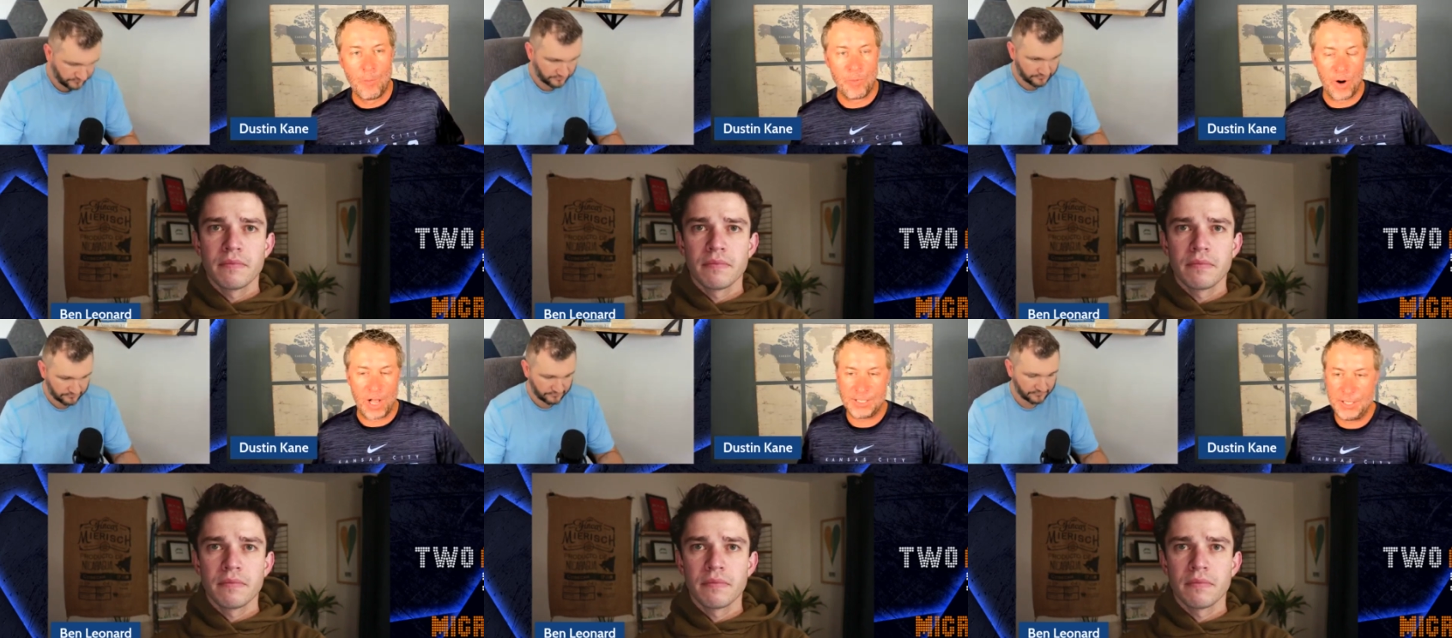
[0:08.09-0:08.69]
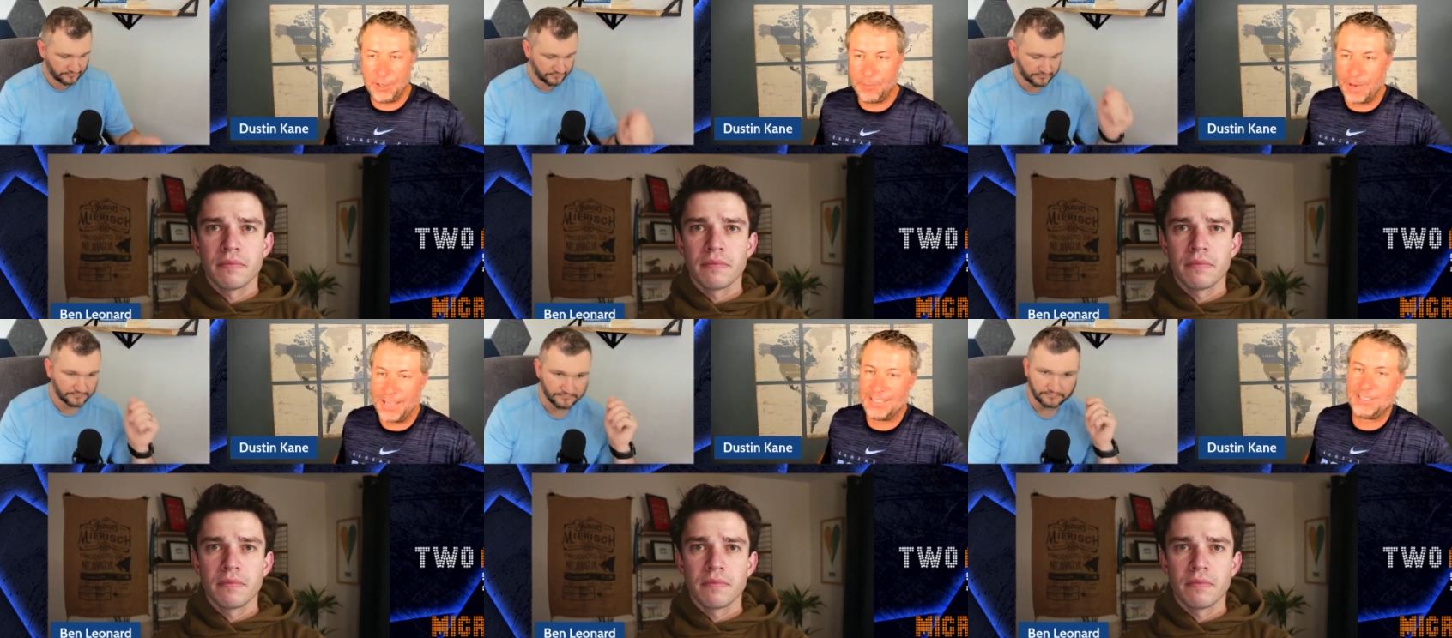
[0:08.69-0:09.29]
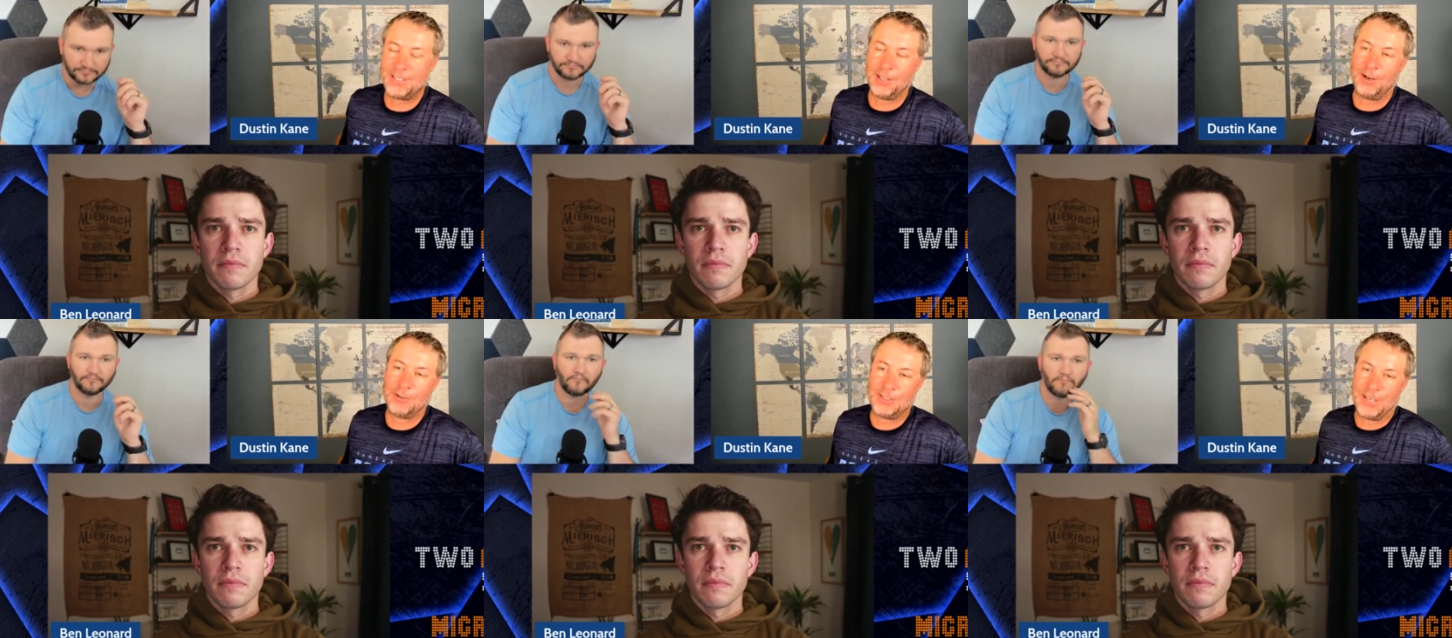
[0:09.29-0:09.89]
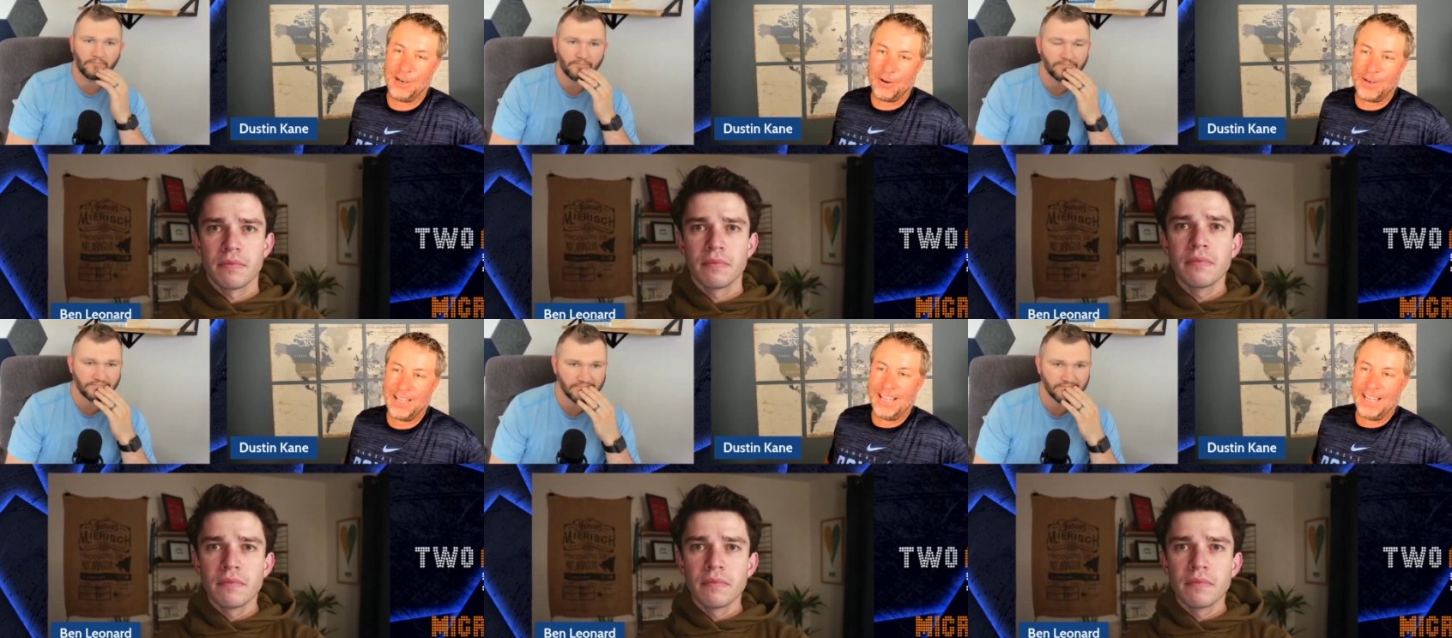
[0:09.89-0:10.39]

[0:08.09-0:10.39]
Speaker 1: brought to you by Sellozo.